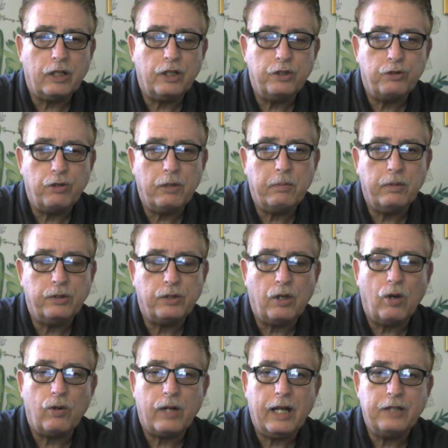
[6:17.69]
contribute
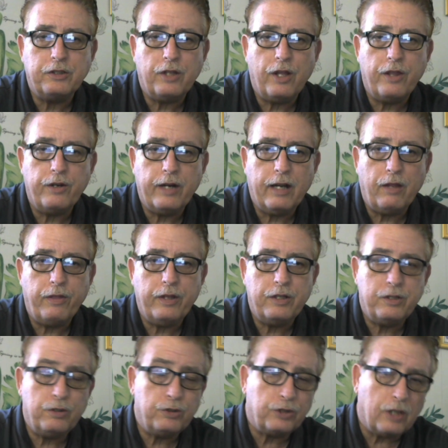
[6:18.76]
to all kinds of other health issues.